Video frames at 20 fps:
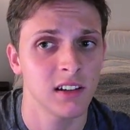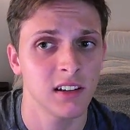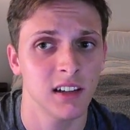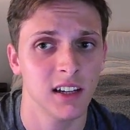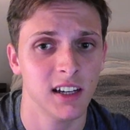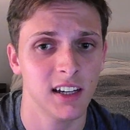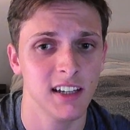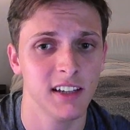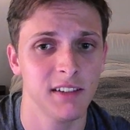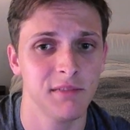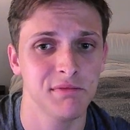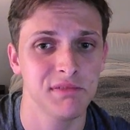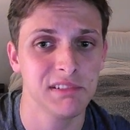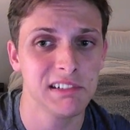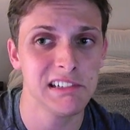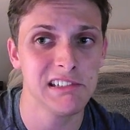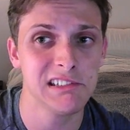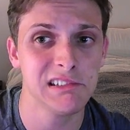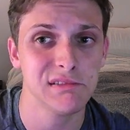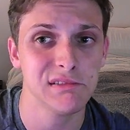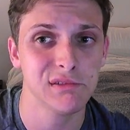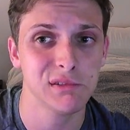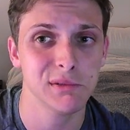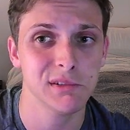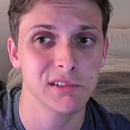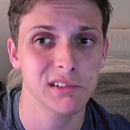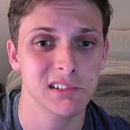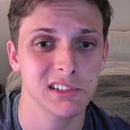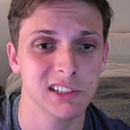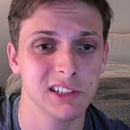I played g4,
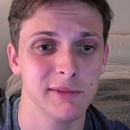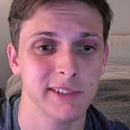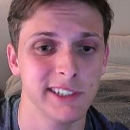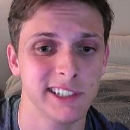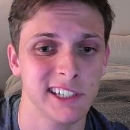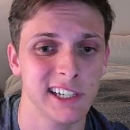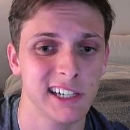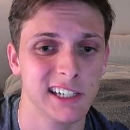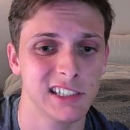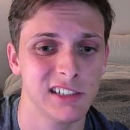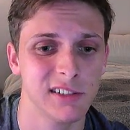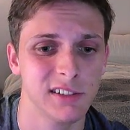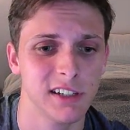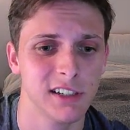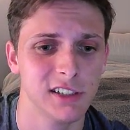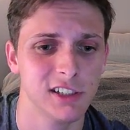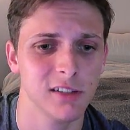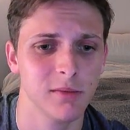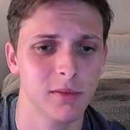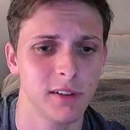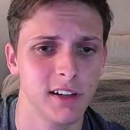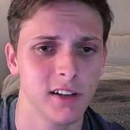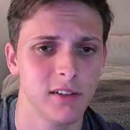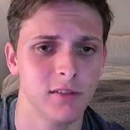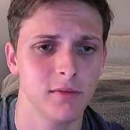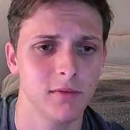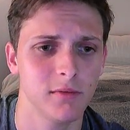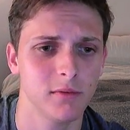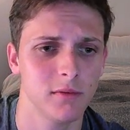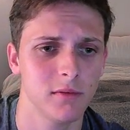which was a little bit inaccurate. I should have played...
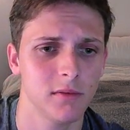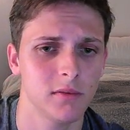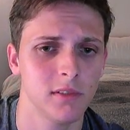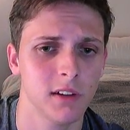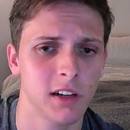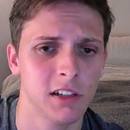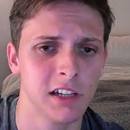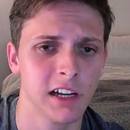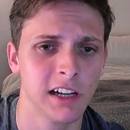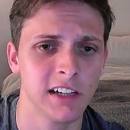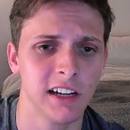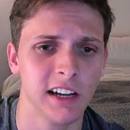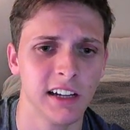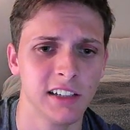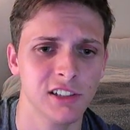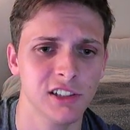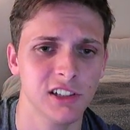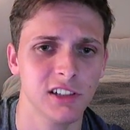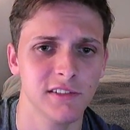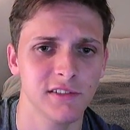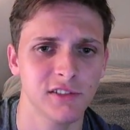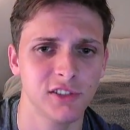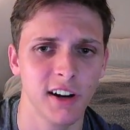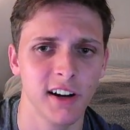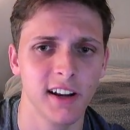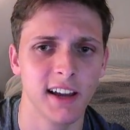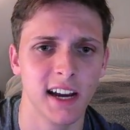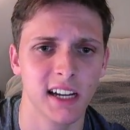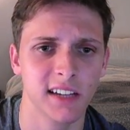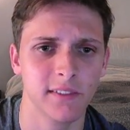I should have tried
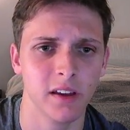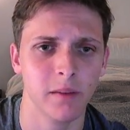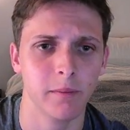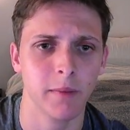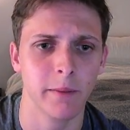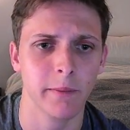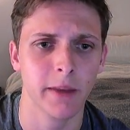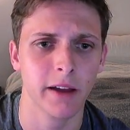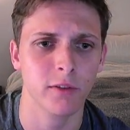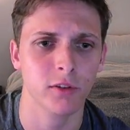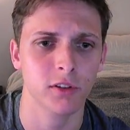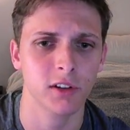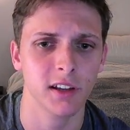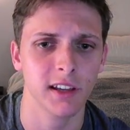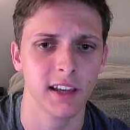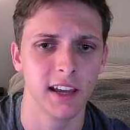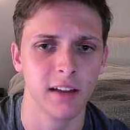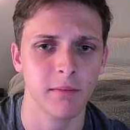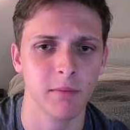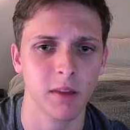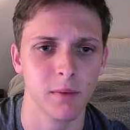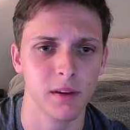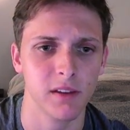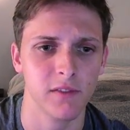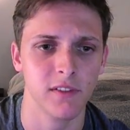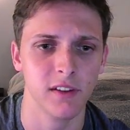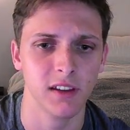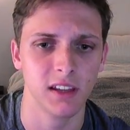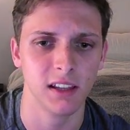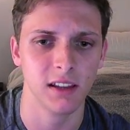to activate my rook again. Maybe even